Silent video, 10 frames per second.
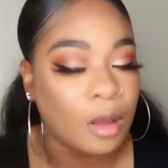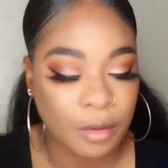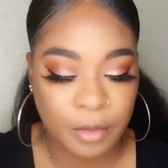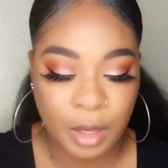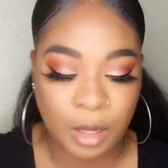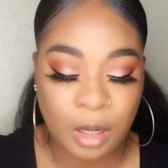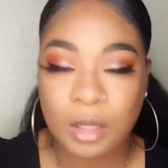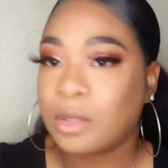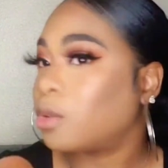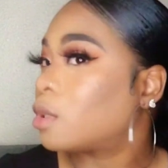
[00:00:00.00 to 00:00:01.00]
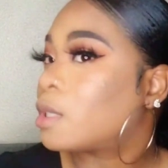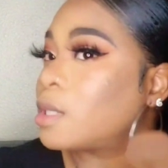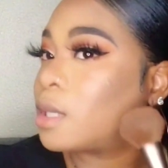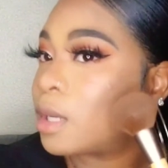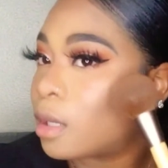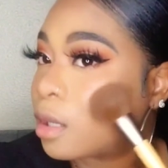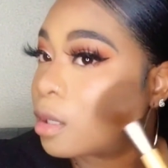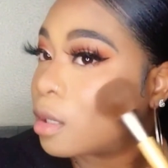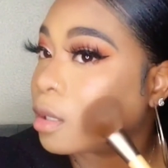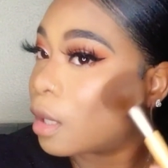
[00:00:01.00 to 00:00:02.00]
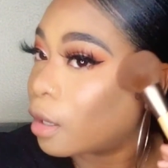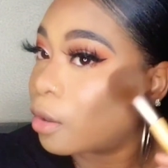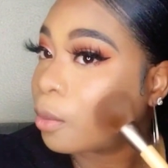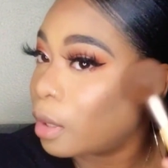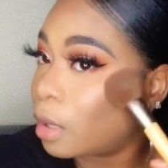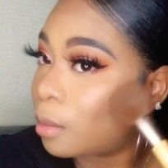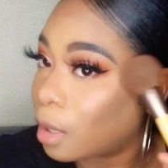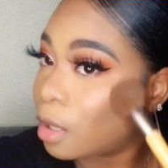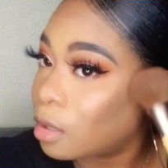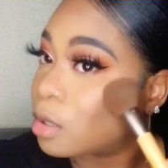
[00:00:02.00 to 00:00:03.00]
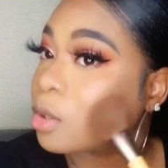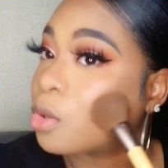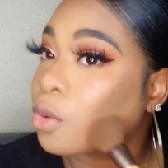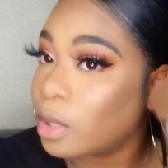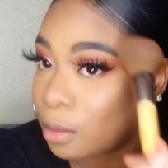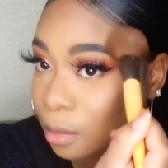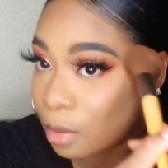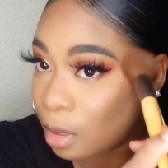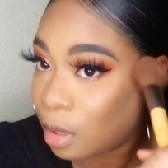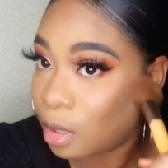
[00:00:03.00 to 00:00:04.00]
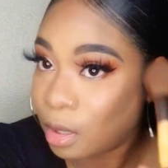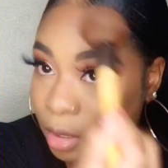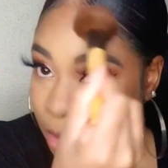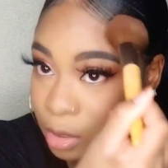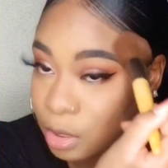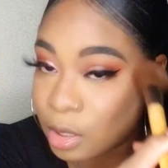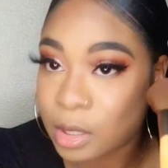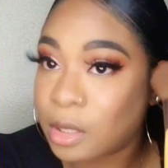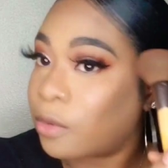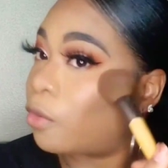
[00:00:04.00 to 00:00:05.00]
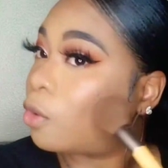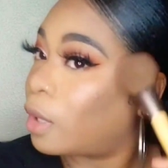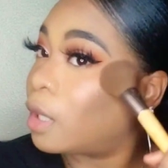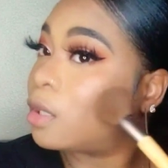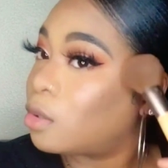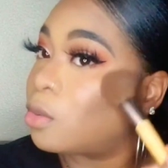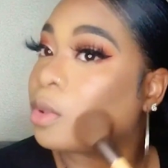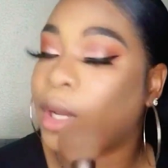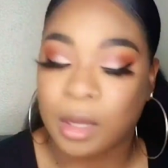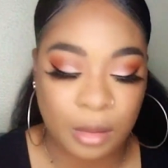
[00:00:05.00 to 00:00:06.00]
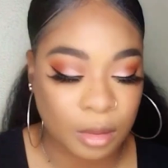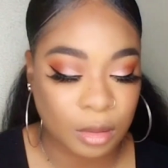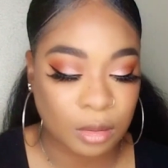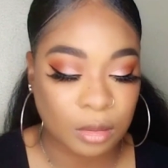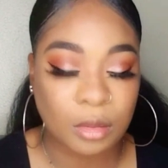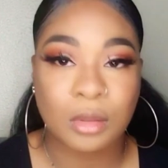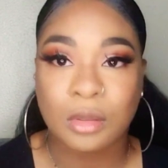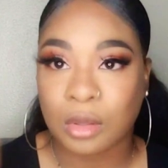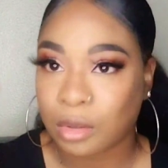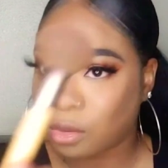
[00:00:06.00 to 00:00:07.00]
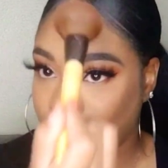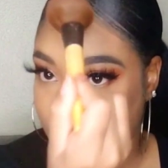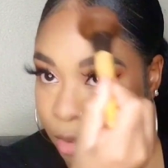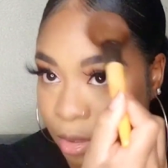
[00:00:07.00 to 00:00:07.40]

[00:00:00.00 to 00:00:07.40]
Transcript: of that contour stick, that cream, the contour cream, just for it to not, you know,